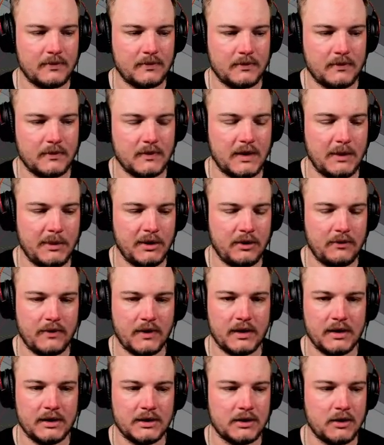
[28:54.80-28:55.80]
Let me know if I
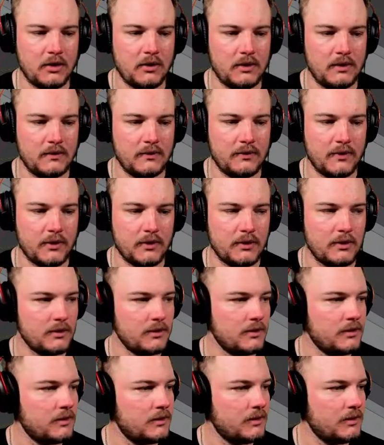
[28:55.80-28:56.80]
need to go even further.
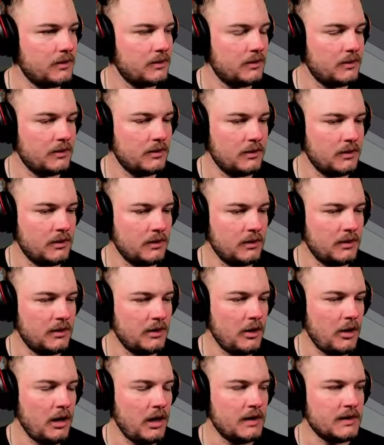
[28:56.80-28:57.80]
Is